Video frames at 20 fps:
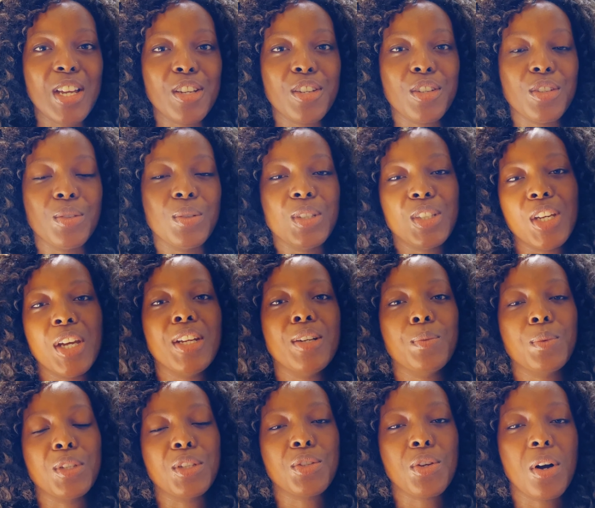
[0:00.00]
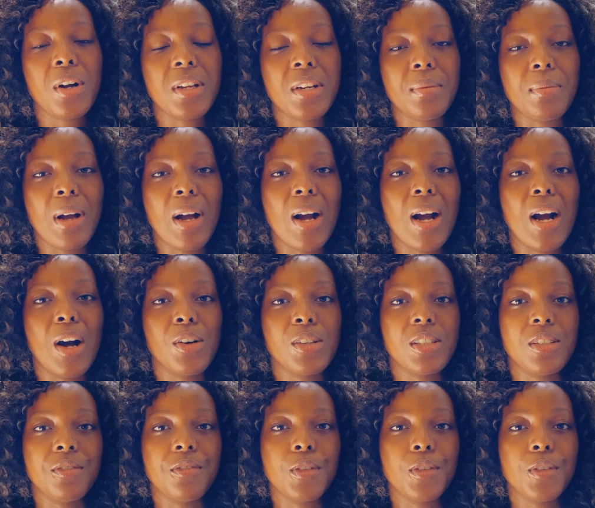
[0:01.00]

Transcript: You know, Janet was talking about how she